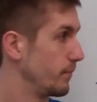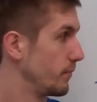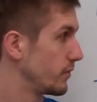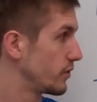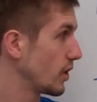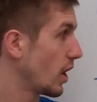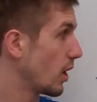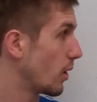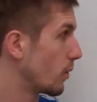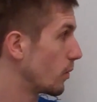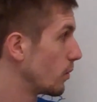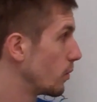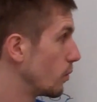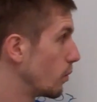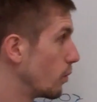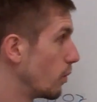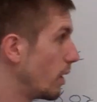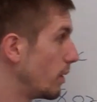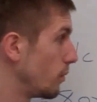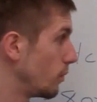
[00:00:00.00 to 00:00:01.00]
So
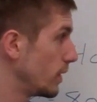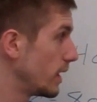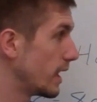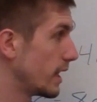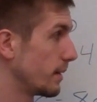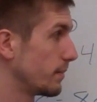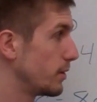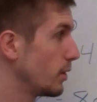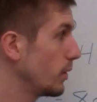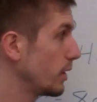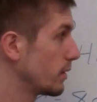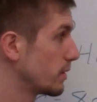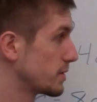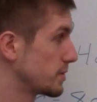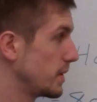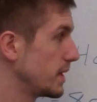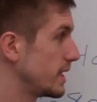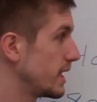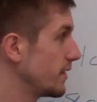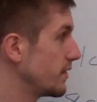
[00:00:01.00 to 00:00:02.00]
what we ended up doing was
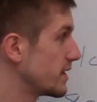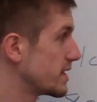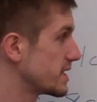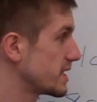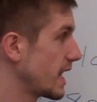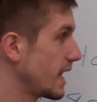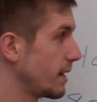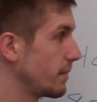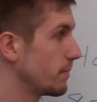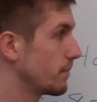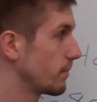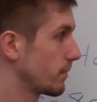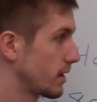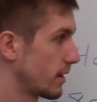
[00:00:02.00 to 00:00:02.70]
we did the same